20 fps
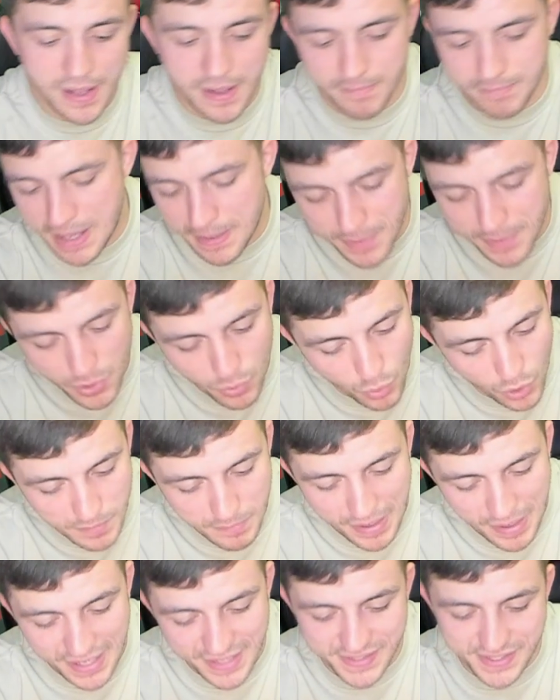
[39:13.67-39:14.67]
maybe Wood
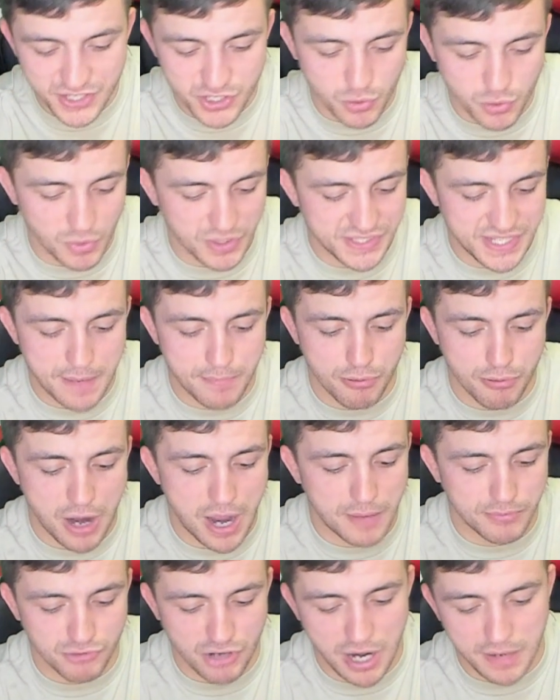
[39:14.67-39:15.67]
by decision once that
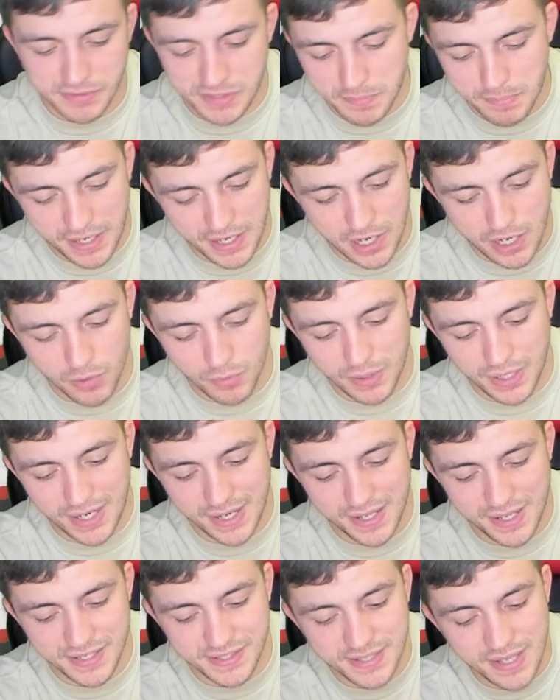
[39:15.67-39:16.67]
prop drops, depending on what it
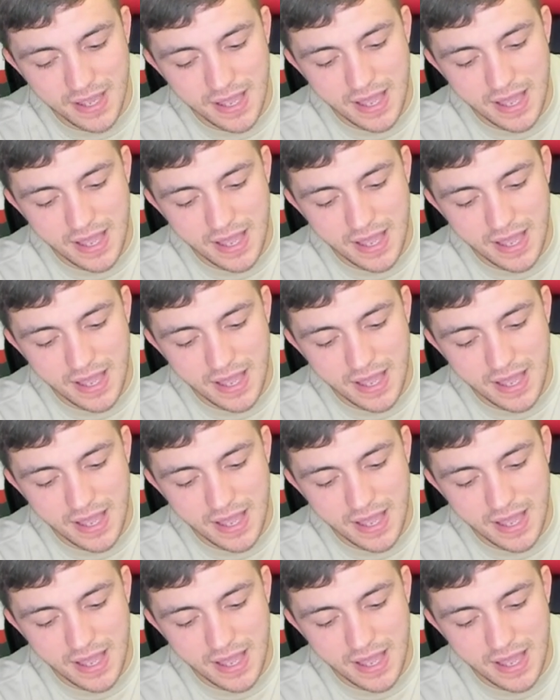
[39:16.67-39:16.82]
is.